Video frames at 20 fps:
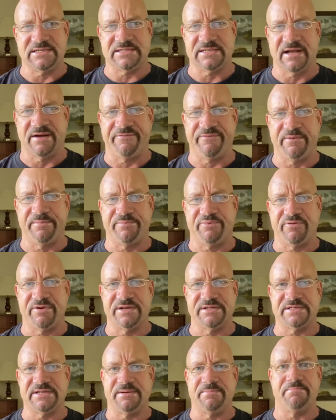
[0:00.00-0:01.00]
stuff in
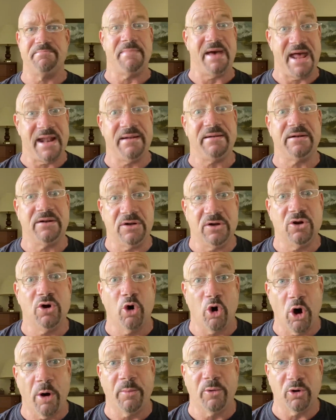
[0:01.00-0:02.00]
prison, met
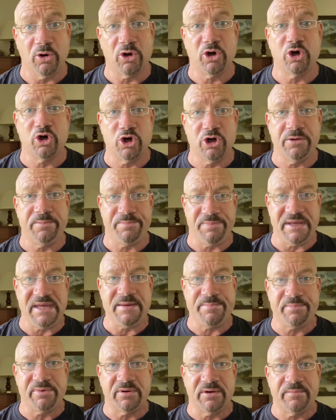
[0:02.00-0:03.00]
normal good
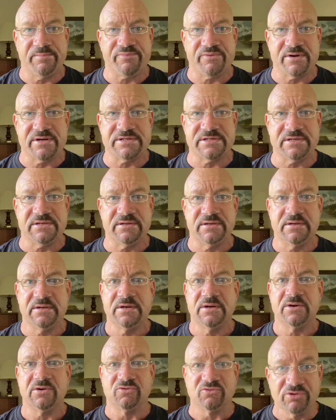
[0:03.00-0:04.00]
people in prison,
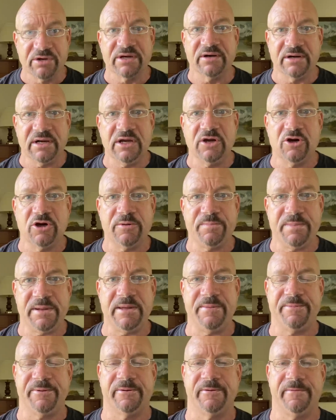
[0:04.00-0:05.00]
really good
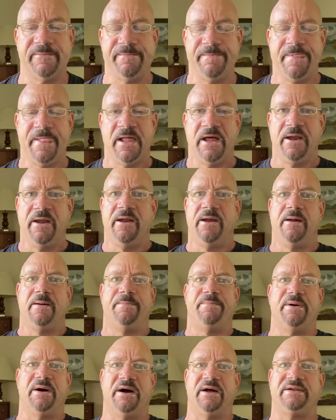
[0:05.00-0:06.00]
people.
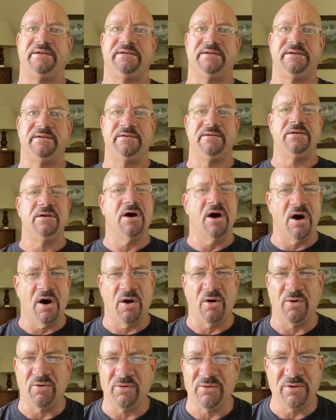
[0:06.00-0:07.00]
But
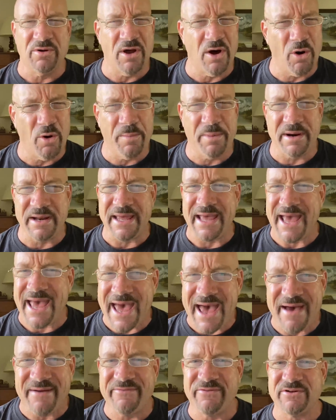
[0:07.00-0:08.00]
no, nobody
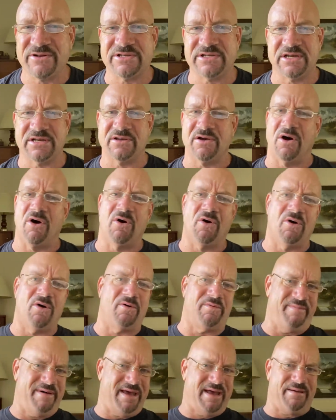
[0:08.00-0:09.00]
ever says,
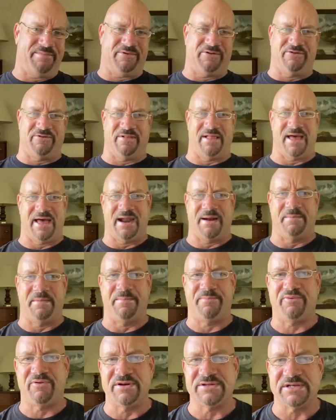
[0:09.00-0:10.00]
oh, man, I'm glad I'm
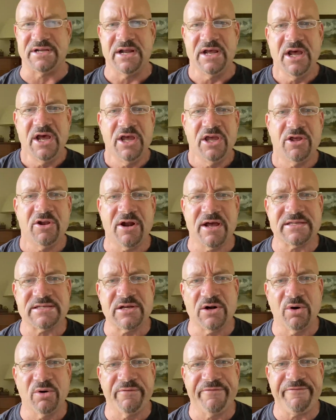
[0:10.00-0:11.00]
in prison. You know, that's
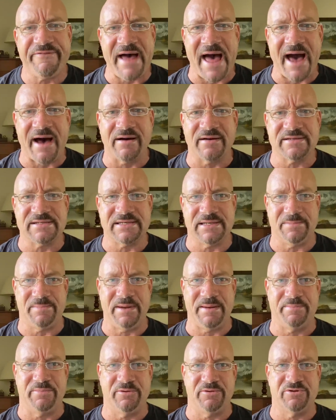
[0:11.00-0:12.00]
an old fallacy
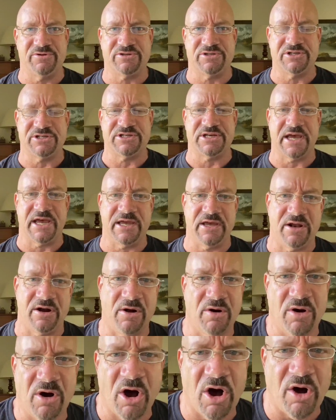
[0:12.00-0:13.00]
people used to say, you
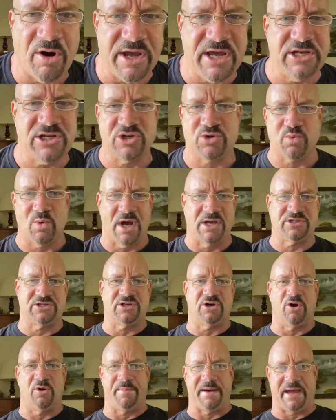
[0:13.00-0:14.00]
know, oh, he just wants
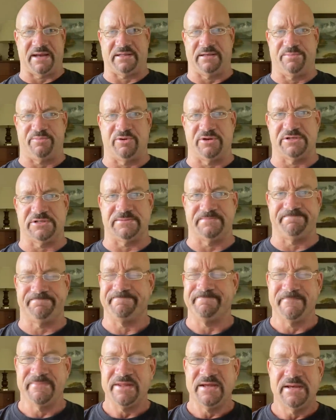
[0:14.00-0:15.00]
to go back to prison.
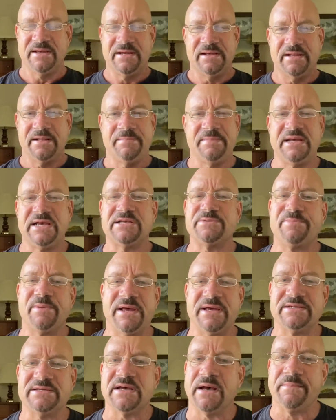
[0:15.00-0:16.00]
Let me
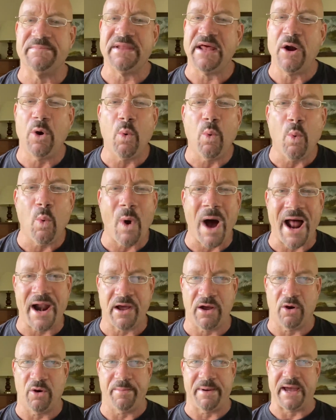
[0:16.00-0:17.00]
explain something. They don't want
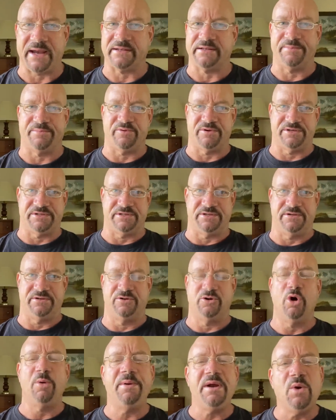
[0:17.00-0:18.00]
to go back to prison.
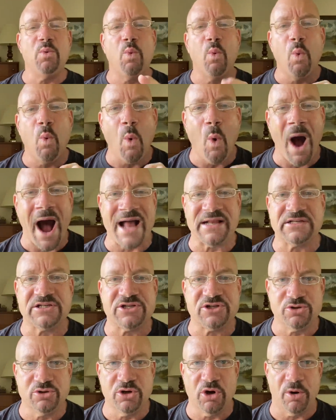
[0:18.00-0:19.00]
Nobody
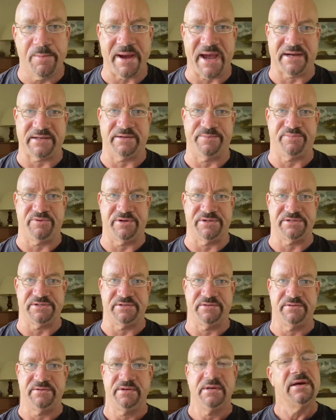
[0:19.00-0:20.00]
wants to go back to prison.
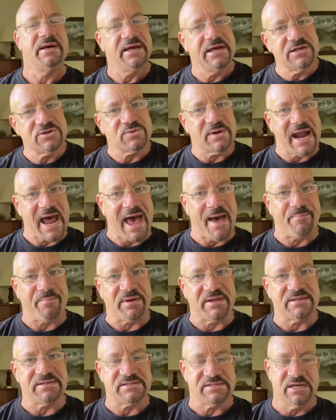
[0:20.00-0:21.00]
Here's what
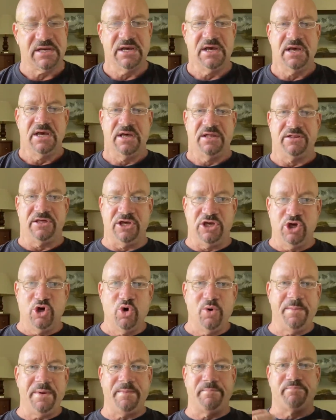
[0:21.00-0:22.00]
happens. The
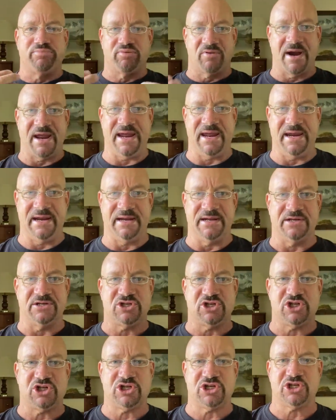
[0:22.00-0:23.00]
human brain is
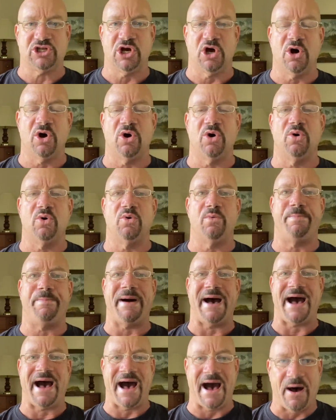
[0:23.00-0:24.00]
so
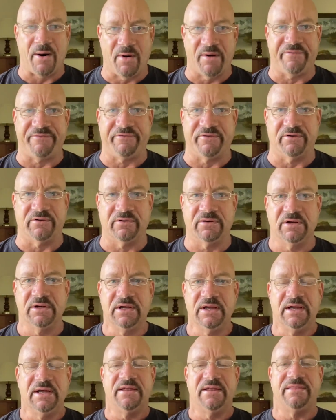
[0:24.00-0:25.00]
powerful
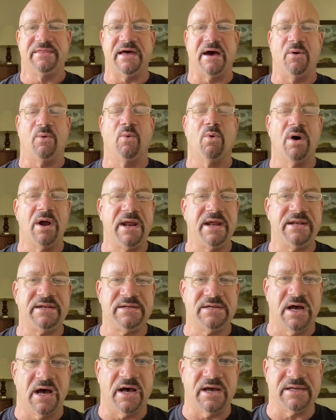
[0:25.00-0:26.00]
that what
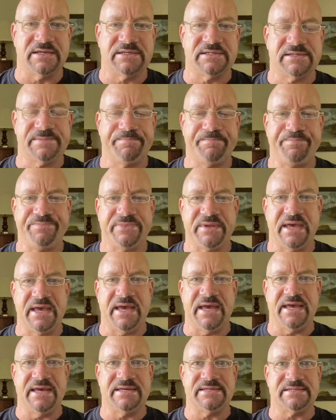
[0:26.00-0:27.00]
it does
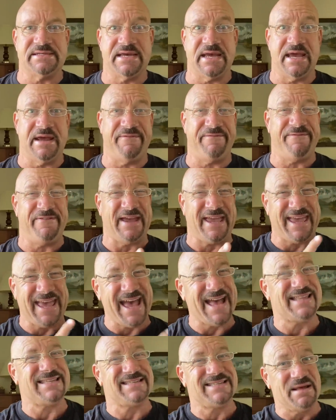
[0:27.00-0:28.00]
is it
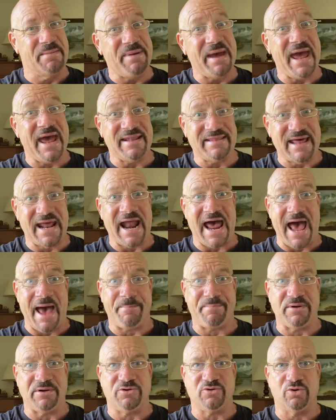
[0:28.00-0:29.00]
forgets the bad that
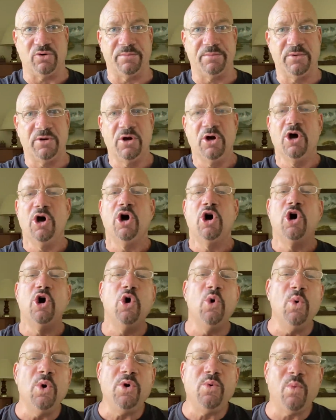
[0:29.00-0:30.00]
happened to him.
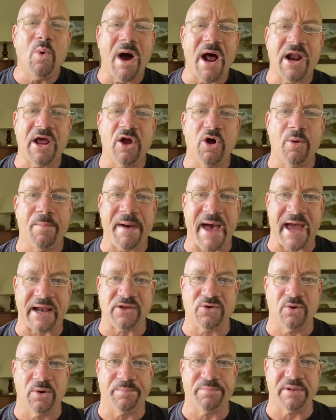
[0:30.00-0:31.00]
Who would want to go
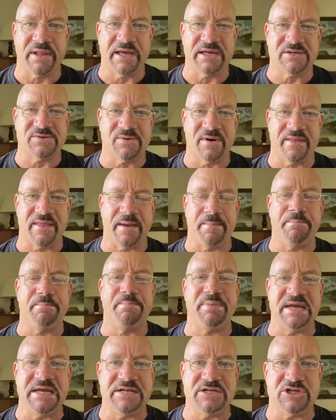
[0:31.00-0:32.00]
back to a place where they
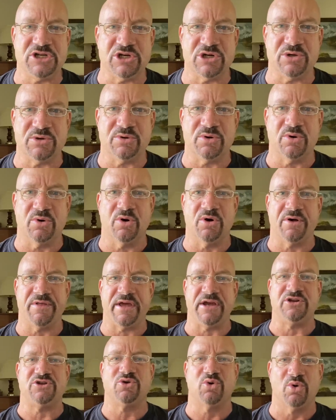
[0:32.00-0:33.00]
beat you or
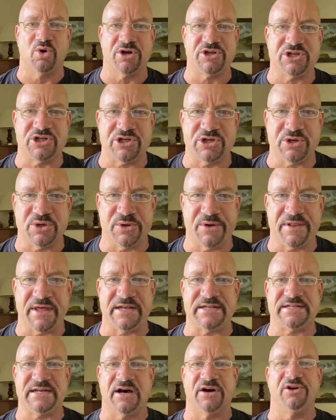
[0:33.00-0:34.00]
they torture you or
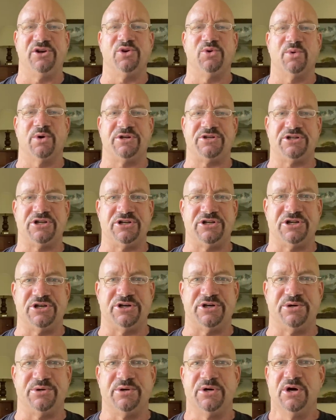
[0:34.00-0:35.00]
they tell you what to
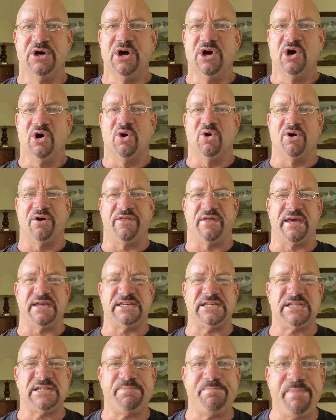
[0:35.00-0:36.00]
do or they
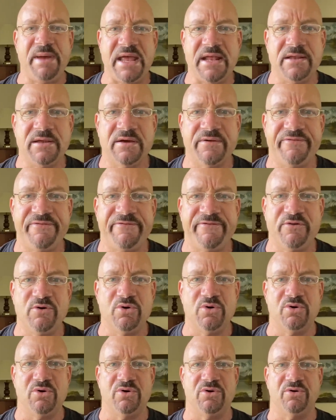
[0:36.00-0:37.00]
spit in your
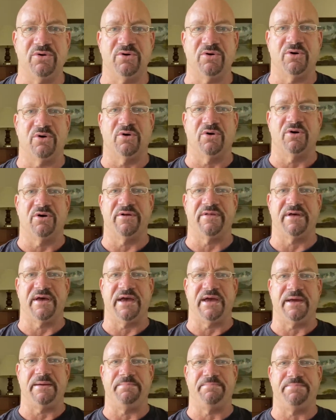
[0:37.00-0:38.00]
food or
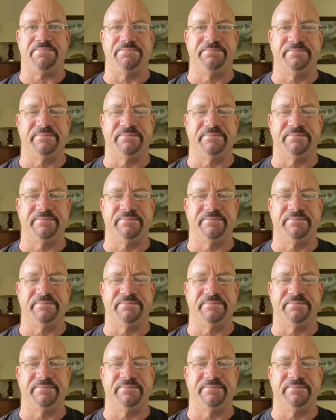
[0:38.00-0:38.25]
they